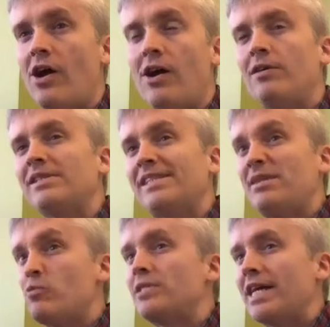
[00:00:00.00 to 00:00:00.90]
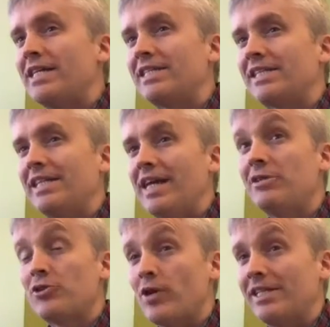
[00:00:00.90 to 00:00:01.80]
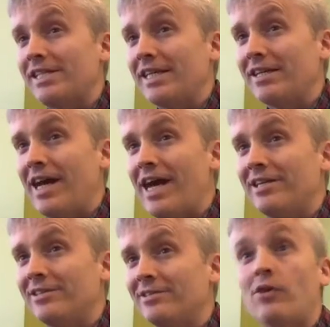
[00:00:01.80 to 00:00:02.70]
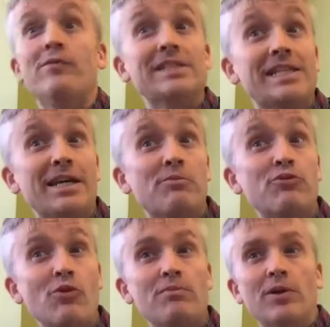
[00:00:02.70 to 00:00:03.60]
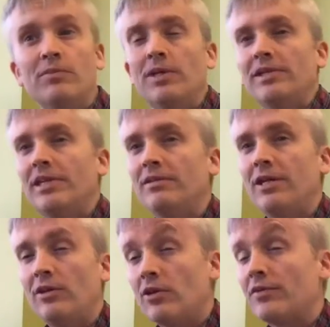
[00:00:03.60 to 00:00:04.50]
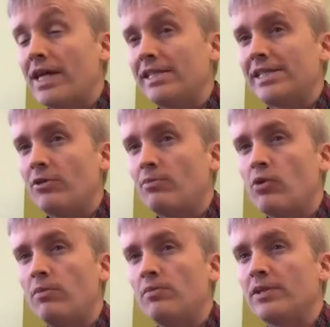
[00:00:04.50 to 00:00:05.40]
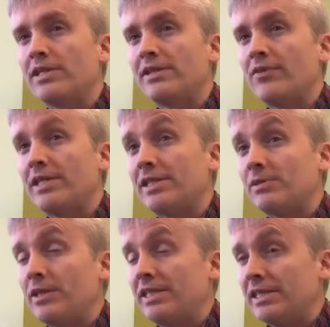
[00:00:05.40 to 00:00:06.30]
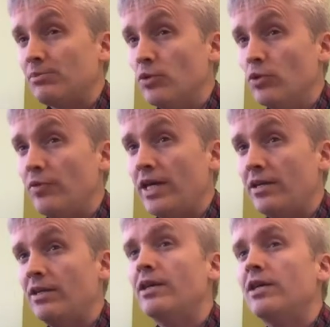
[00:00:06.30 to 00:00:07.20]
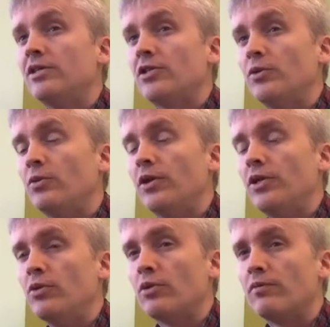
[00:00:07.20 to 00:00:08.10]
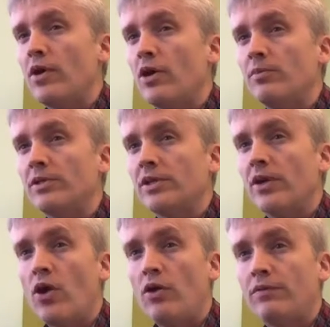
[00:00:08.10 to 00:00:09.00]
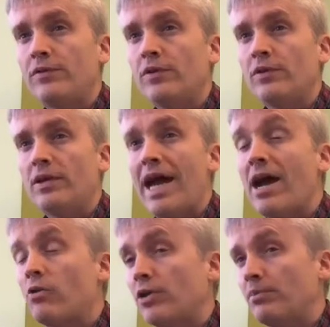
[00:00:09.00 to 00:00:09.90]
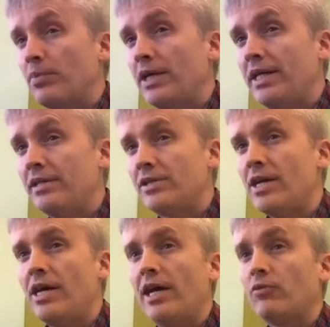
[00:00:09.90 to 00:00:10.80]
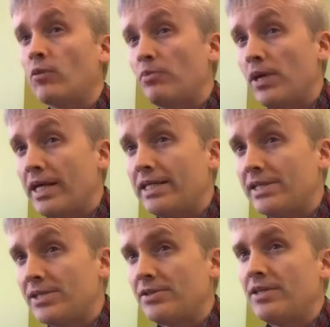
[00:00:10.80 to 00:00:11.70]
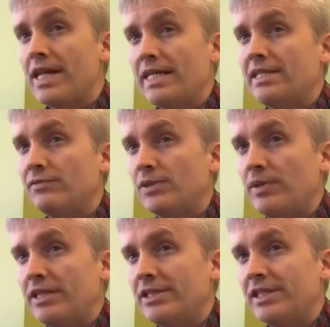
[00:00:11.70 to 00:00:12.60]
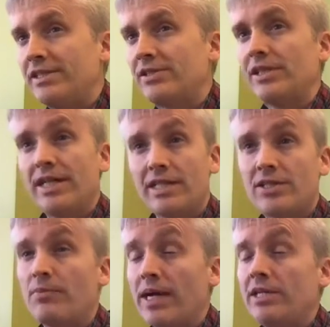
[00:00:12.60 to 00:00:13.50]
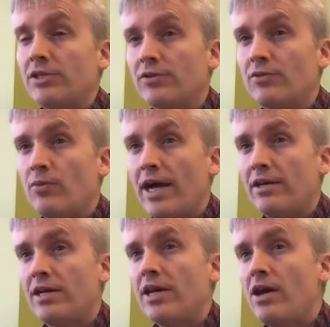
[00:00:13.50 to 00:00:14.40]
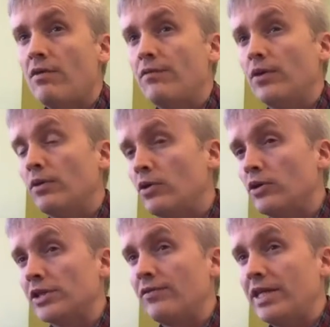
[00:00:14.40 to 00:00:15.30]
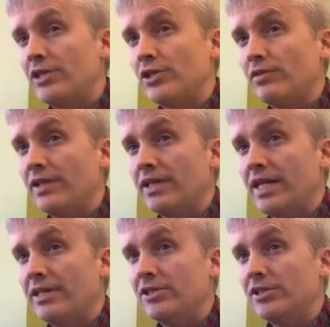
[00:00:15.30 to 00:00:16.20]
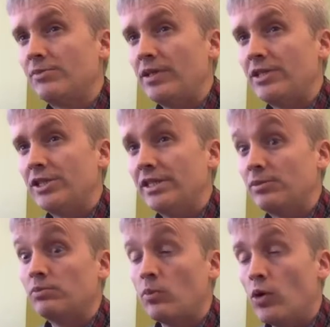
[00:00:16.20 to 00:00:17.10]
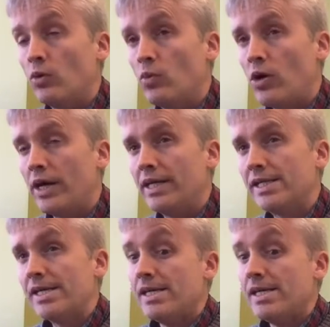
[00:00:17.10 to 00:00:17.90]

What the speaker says: are simultaneously interesting and obviously a problem. In a lot of cases they're a problem because invasive species move in to a newer environment and often outcompete and replace native species, and that's a major threat for conservation of endangered species worldwide.